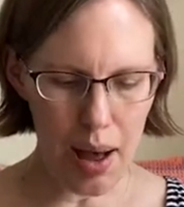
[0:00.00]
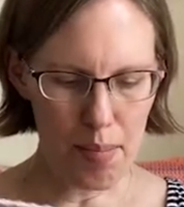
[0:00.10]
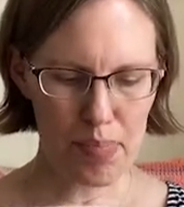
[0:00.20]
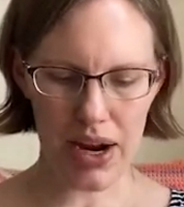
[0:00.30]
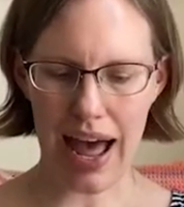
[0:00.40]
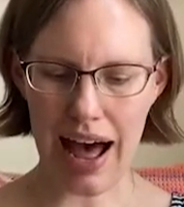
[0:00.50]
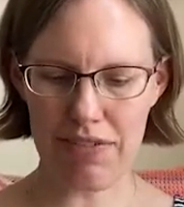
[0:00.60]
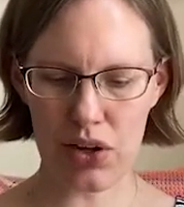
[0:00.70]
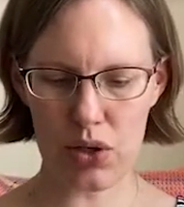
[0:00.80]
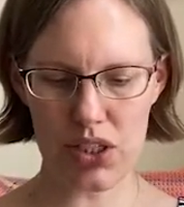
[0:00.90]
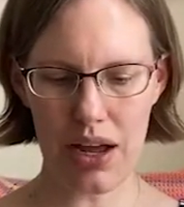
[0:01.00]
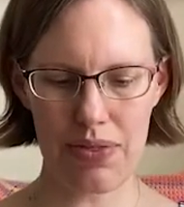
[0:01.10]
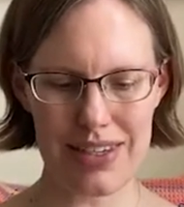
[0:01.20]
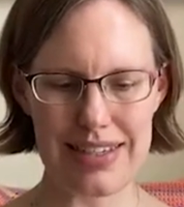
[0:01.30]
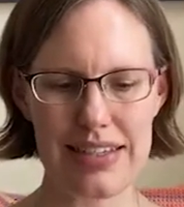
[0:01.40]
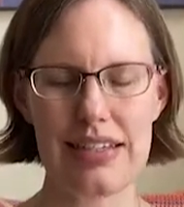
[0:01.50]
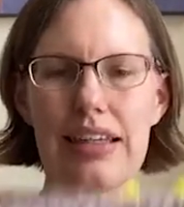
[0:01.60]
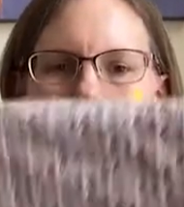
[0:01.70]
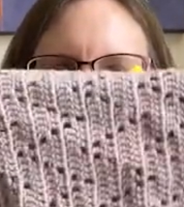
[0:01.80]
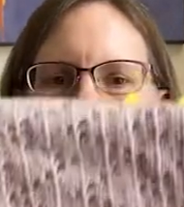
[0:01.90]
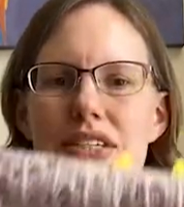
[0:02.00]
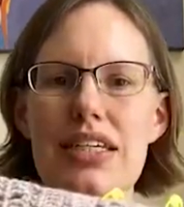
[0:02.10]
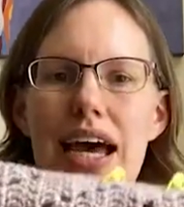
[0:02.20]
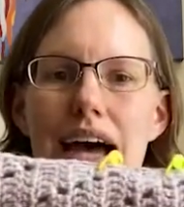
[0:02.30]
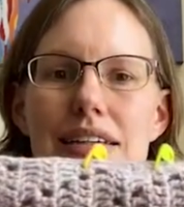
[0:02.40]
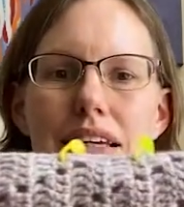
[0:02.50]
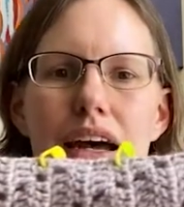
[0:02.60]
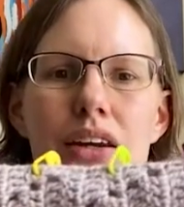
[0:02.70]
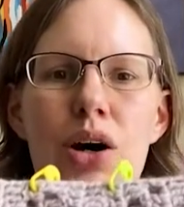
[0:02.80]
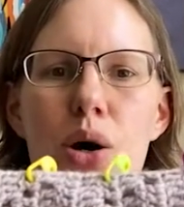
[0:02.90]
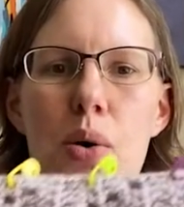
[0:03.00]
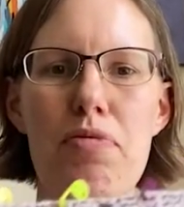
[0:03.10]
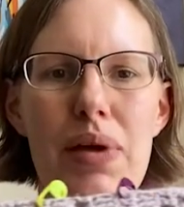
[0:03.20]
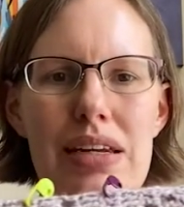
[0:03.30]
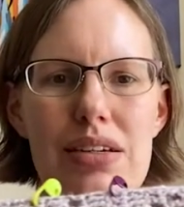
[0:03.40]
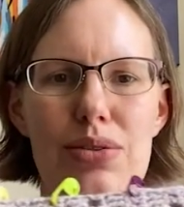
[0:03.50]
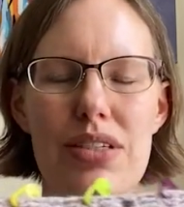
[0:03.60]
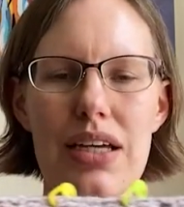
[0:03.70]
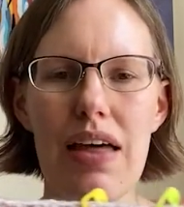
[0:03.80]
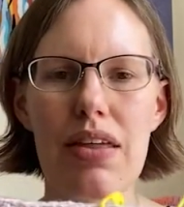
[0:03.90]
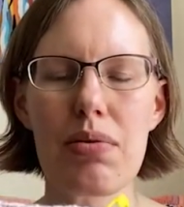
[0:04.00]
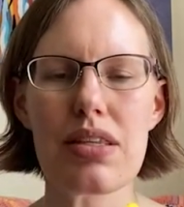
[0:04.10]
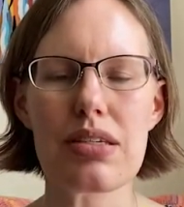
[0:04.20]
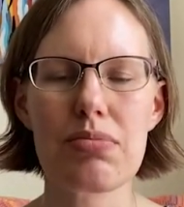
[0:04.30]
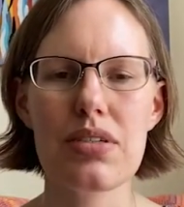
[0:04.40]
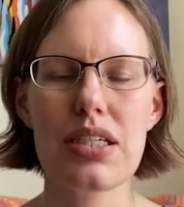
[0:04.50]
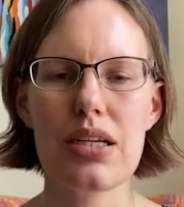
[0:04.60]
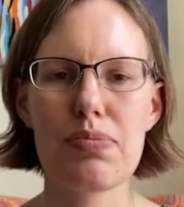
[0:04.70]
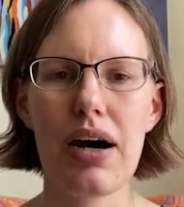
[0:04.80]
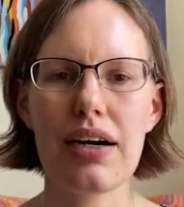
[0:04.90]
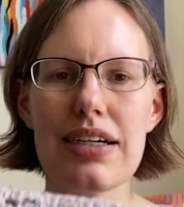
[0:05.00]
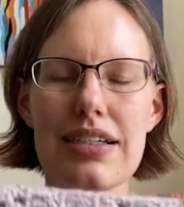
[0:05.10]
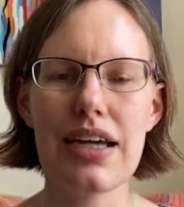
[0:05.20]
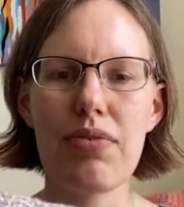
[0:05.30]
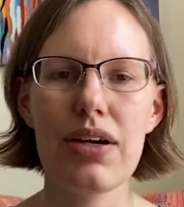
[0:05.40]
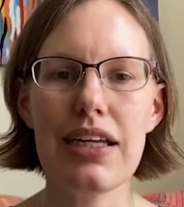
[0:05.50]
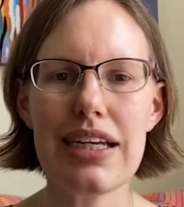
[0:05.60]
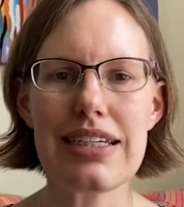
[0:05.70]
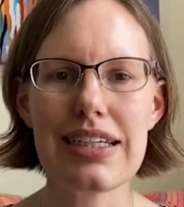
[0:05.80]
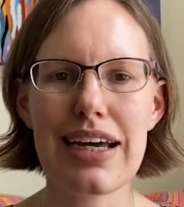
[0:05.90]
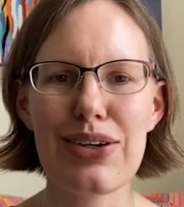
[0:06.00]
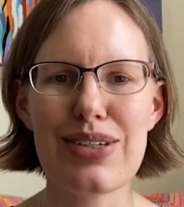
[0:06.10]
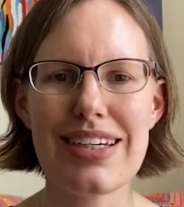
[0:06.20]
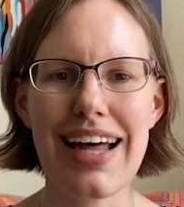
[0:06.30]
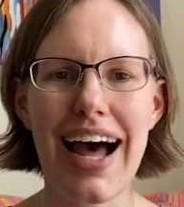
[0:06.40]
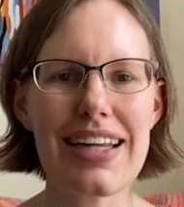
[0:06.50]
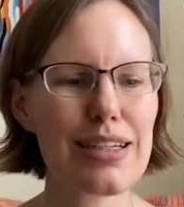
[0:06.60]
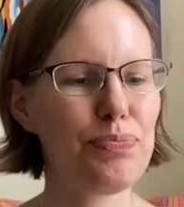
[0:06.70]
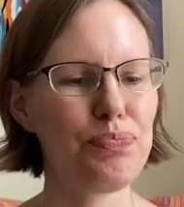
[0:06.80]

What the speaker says: but I haven't done the sleeves yet. I know I pinned it all together with some stitch markers. I really need to get onto that.